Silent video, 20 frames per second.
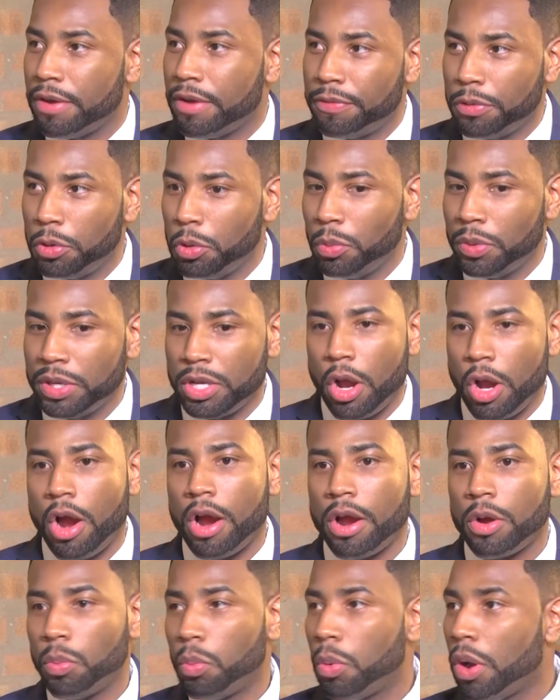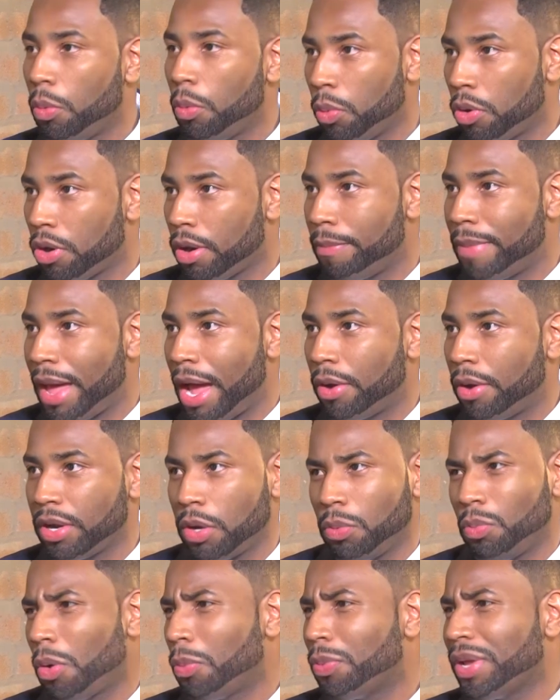of who we are, what we're about,
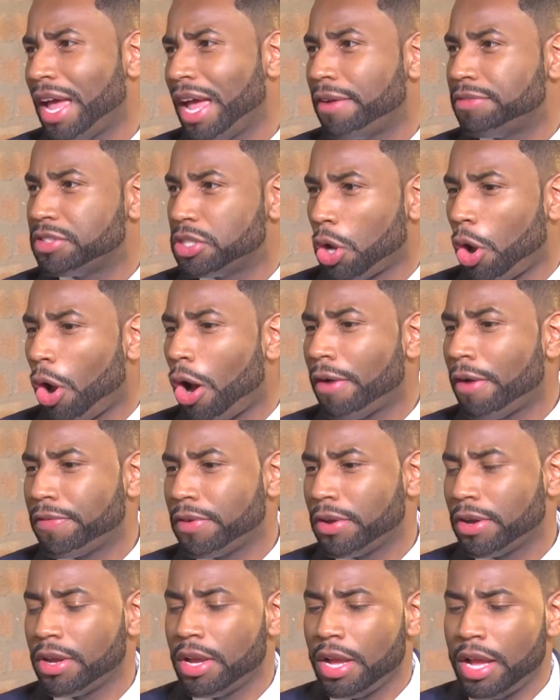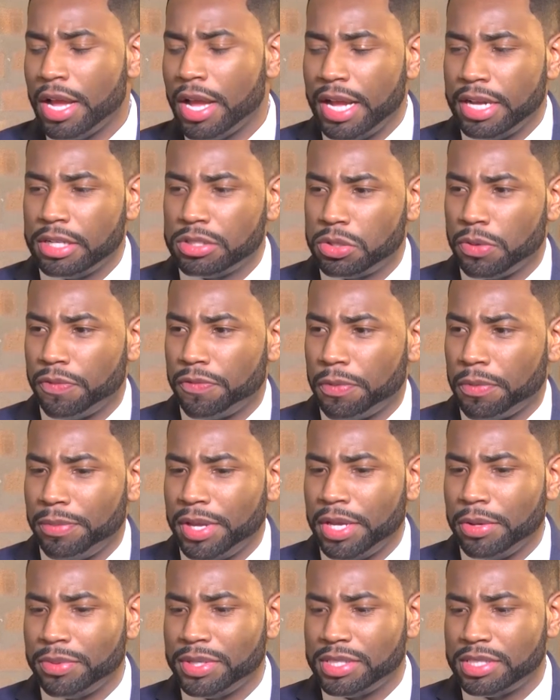and what we have to offer. And so for
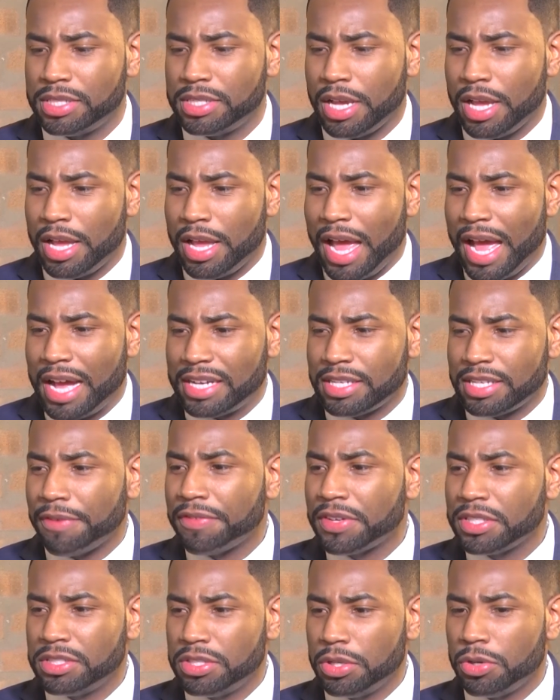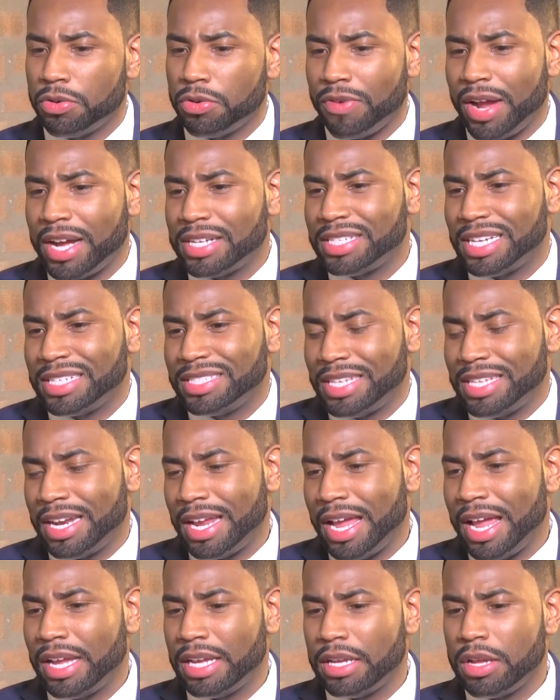me, it was, as I've continued to rise, I said,
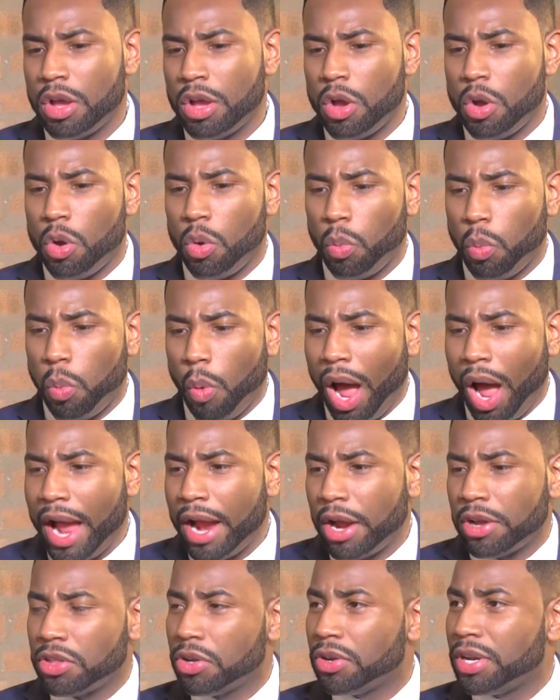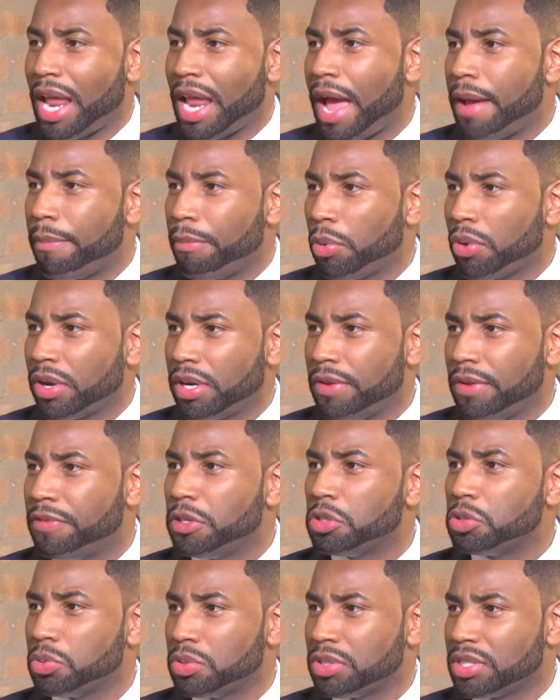hey, why are there not more
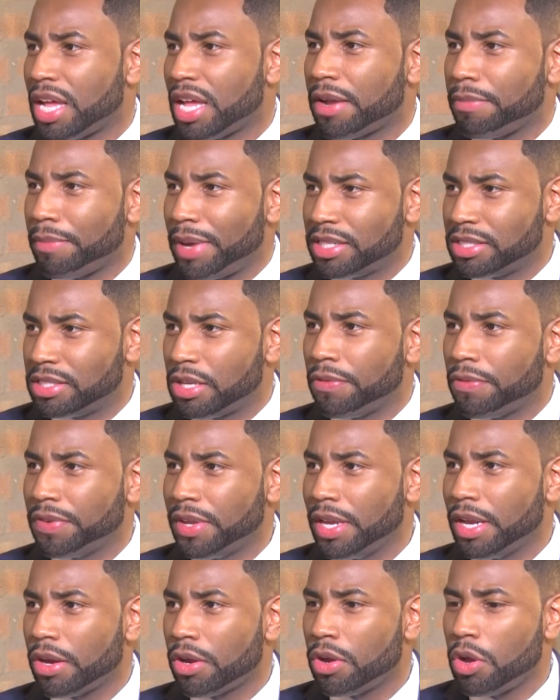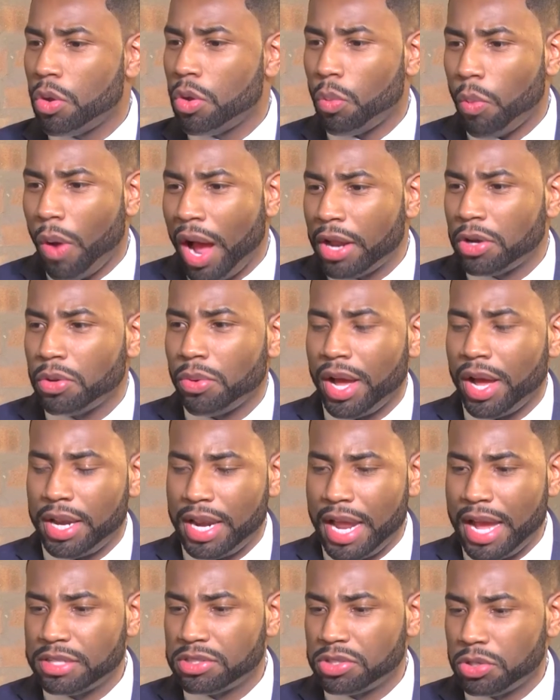individuals like myself here? Why do I
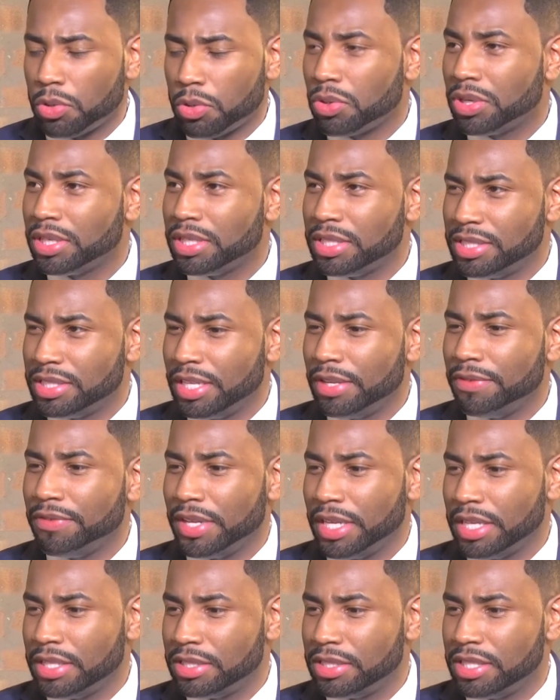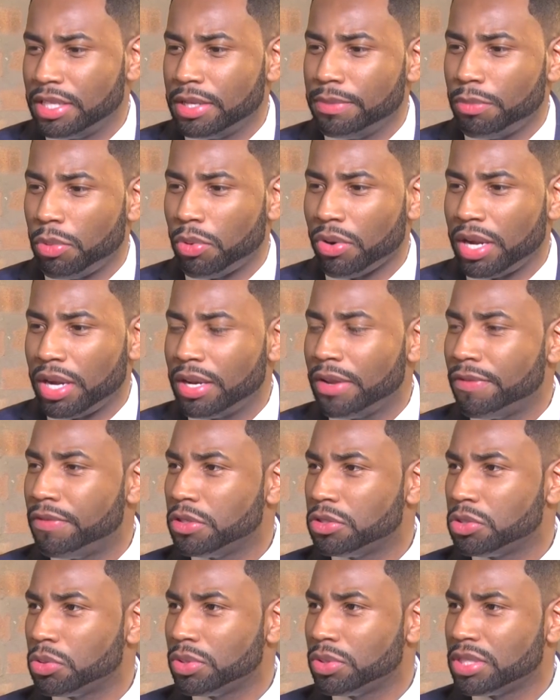not turn on the TV and see more
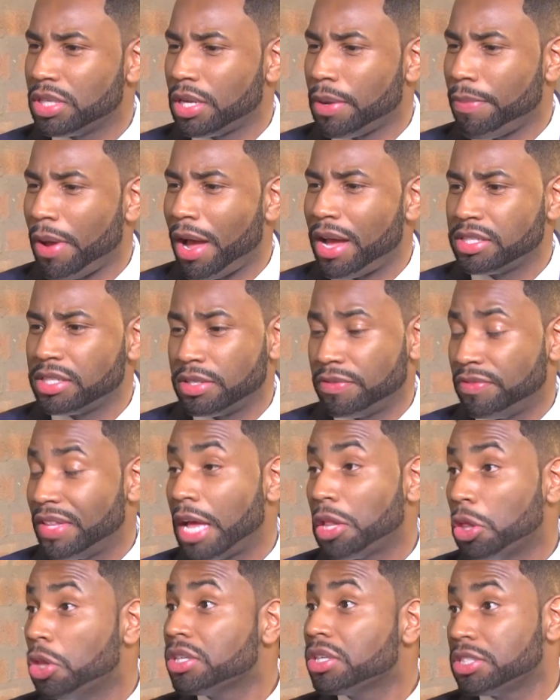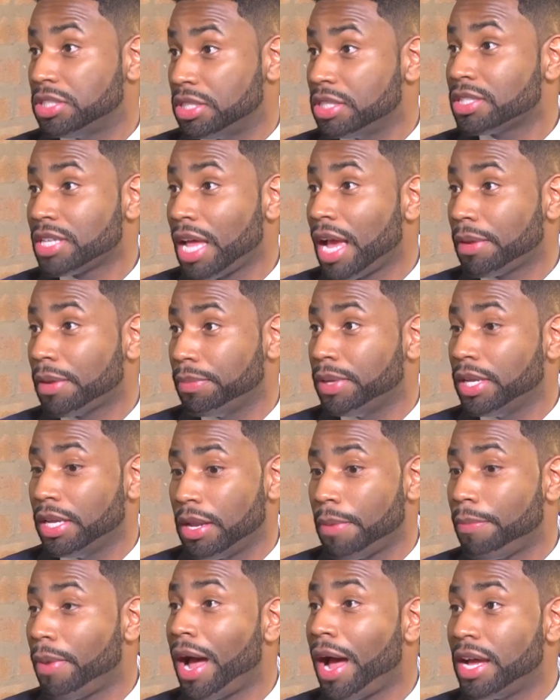individuals in a positive that look just like me in
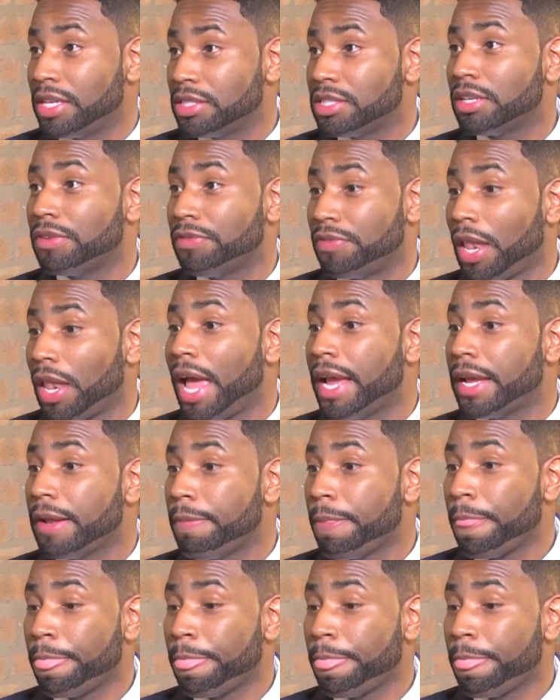a positive light?